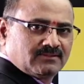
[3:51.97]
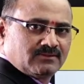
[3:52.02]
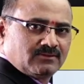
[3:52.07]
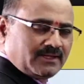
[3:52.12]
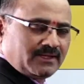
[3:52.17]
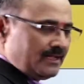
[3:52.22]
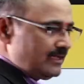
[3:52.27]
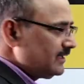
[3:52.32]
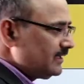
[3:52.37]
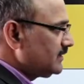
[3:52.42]

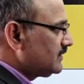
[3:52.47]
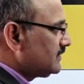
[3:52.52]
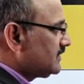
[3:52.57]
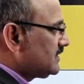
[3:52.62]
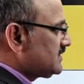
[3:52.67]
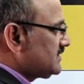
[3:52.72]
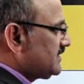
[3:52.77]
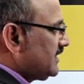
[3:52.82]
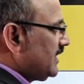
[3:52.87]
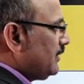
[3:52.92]
Okay?
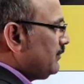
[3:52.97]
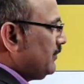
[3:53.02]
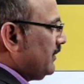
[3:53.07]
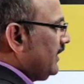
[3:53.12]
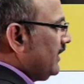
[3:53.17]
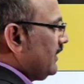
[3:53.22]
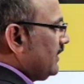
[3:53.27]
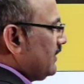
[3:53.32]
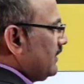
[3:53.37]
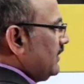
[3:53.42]
The same
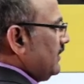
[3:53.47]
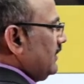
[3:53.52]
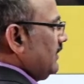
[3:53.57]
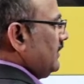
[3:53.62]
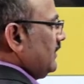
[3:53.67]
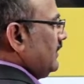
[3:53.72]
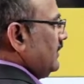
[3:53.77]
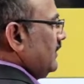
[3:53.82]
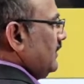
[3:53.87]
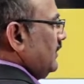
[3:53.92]
year,
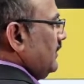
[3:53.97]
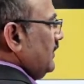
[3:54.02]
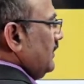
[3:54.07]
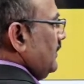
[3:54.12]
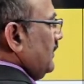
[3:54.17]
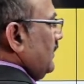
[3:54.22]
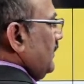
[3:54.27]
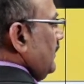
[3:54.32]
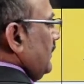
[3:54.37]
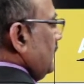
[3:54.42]

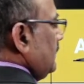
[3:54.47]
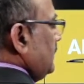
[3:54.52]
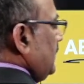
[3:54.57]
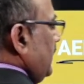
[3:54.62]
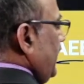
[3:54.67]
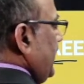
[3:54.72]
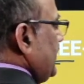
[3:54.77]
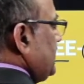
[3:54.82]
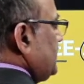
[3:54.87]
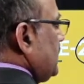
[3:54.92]
the
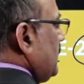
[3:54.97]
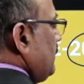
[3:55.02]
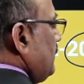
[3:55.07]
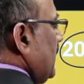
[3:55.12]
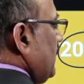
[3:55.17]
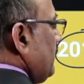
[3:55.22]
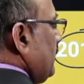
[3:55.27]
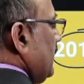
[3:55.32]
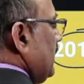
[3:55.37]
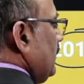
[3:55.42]

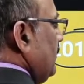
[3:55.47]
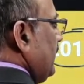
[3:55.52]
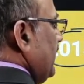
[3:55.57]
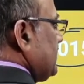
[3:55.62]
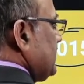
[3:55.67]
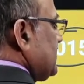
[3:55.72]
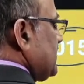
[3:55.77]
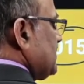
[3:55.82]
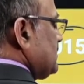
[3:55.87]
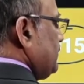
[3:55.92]

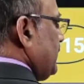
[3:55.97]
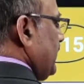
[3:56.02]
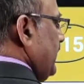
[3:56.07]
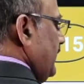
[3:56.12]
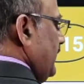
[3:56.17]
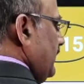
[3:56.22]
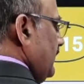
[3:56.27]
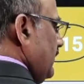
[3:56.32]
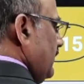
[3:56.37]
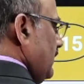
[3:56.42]

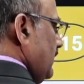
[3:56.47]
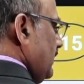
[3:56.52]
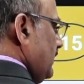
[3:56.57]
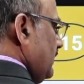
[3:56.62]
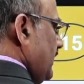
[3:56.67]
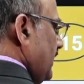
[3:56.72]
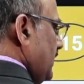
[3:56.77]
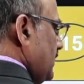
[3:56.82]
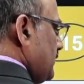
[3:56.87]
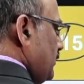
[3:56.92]
HMWSSB,
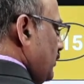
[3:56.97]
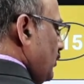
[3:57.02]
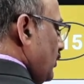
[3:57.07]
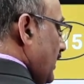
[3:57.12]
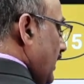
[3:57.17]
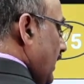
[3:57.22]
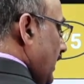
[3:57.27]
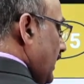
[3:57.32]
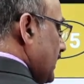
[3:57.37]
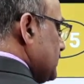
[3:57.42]
that
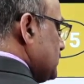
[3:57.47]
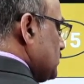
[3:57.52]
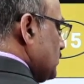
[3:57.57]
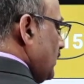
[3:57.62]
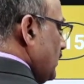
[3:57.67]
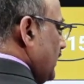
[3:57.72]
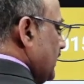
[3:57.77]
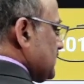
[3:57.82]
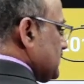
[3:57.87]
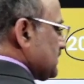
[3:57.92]
board also
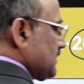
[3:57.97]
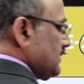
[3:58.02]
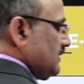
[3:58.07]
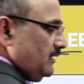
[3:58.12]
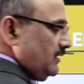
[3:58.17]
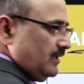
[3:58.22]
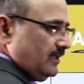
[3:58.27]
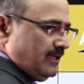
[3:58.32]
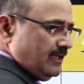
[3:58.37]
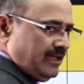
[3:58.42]
asked
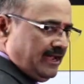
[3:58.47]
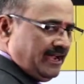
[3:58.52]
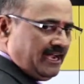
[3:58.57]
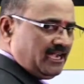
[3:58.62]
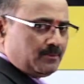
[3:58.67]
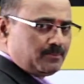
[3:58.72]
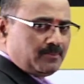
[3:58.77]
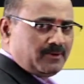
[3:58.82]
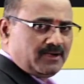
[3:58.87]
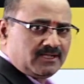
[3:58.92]

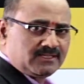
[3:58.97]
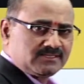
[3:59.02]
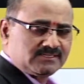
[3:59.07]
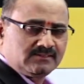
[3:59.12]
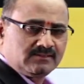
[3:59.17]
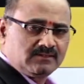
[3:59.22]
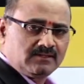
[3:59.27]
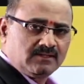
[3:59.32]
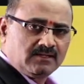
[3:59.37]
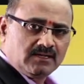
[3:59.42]
8
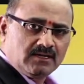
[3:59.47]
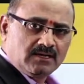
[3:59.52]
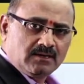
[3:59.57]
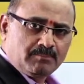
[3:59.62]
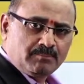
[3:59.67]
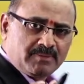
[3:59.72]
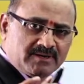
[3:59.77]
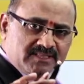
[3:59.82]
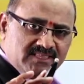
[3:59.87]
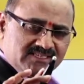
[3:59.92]
marks,
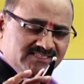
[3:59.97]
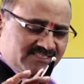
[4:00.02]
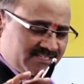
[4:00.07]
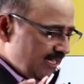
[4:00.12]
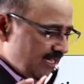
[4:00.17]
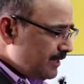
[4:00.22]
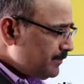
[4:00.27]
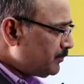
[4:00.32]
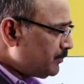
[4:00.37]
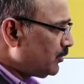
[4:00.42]
but the
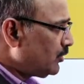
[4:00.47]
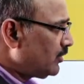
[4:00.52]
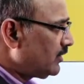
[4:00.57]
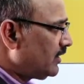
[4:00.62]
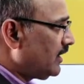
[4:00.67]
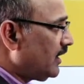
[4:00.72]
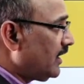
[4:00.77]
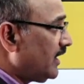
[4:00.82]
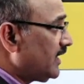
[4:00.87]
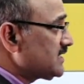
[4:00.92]
same
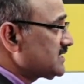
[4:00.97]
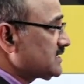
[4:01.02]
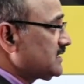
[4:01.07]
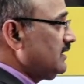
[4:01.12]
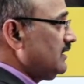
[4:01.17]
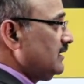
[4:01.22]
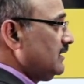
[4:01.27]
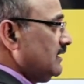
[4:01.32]
board asked